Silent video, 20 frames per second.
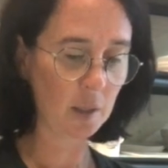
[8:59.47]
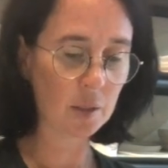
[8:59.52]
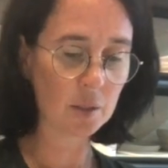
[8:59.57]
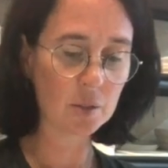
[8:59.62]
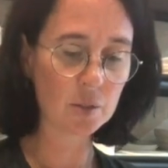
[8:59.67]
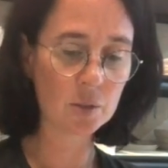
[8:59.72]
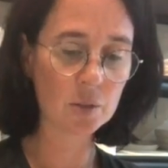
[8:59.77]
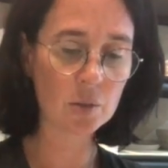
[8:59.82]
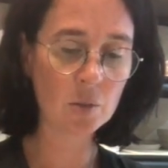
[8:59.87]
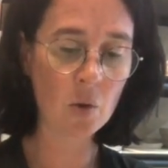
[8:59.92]

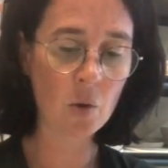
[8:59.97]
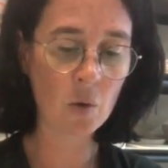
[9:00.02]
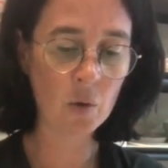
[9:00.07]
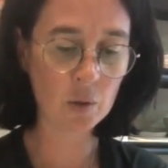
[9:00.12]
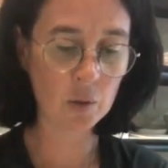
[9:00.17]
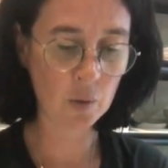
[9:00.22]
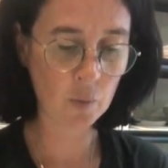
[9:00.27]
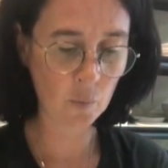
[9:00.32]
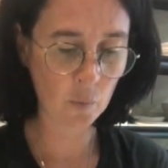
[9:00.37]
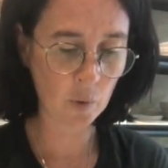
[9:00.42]
So
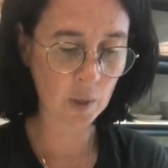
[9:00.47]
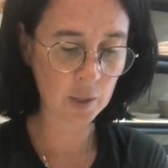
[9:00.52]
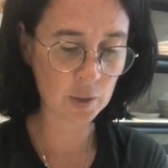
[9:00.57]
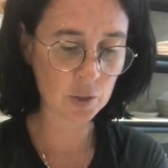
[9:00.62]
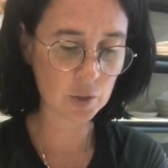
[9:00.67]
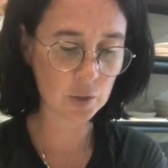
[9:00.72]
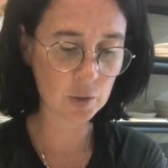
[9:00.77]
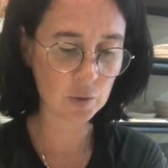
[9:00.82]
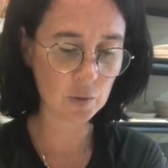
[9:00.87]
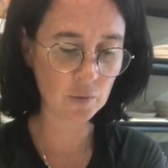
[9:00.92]
you
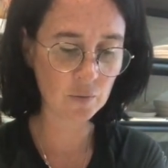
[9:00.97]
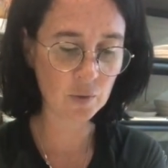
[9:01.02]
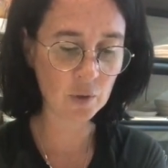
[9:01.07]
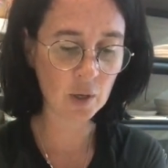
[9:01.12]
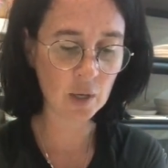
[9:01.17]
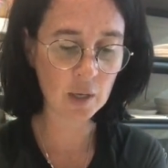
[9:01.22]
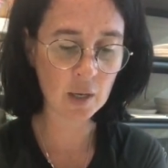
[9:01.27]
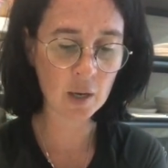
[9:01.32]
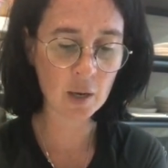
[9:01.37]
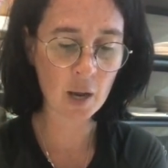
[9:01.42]
want to, if you're
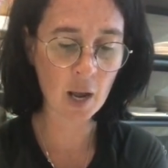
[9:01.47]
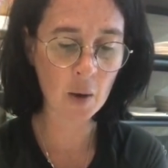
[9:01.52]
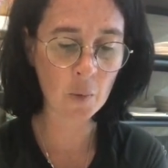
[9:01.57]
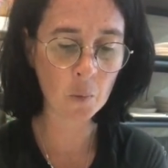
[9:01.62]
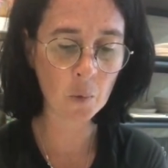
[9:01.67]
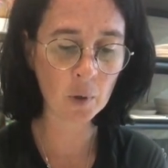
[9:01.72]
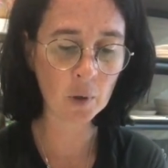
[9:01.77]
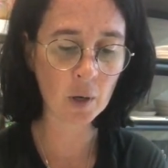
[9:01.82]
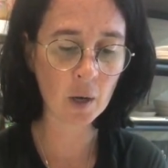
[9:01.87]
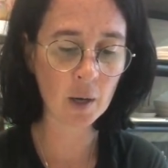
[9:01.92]
gonna not
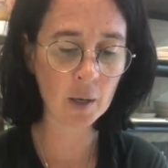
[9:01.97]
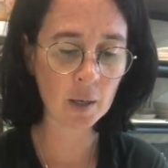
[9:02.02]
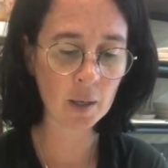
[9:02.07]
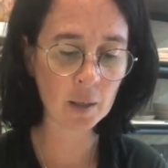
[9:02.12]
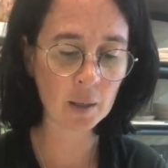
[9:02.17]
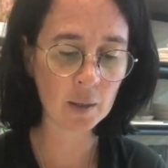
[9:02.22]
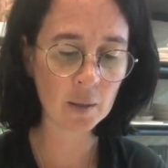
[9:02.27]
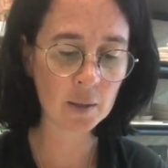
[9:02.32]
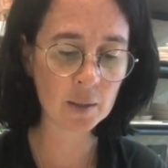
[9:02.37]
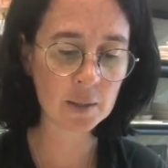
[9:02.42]
work on it
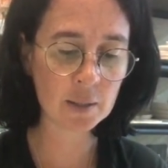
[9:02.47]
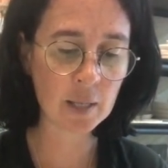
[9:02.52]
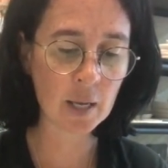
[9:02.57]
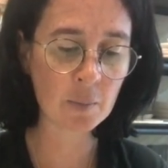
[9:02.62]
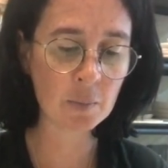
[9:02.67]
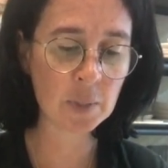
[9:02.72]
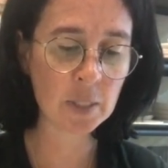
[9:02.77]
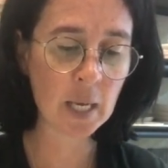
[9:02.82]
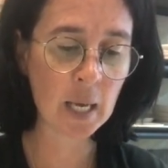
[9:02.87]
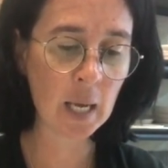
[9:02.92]
the
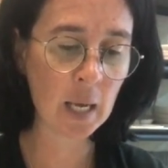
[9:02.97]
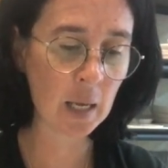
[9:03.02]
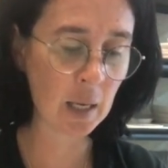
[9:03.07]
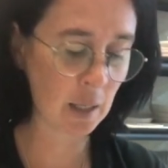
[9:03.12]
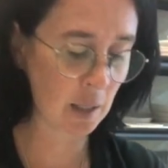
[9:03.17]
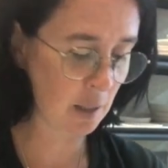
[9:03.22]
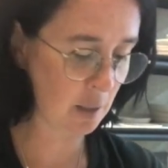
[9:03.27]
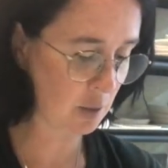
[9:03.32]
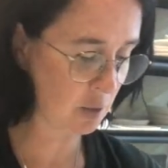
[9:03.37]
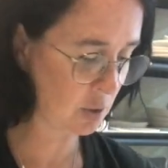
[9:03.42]
same
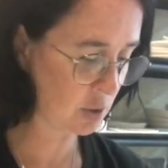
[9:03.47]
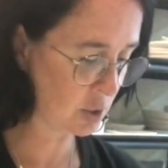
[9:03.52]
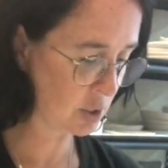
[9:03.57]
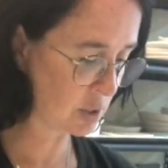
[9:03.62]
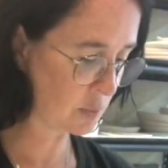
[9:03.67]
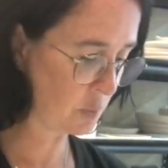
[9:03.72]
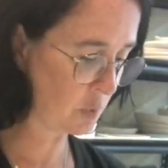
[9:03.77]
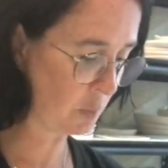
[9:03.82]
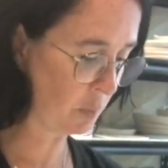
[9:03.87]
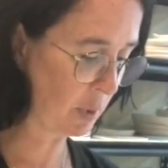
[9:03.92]
day, you
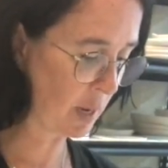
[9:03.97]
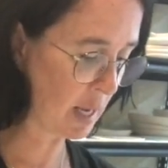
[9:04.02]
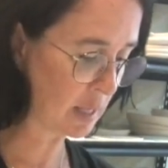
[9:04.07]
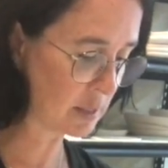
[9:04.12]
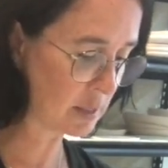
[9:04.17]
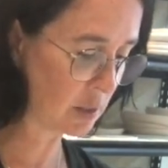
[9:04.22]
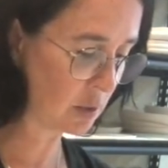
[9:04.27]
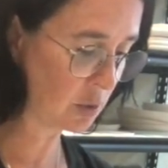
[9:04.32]
just put plastic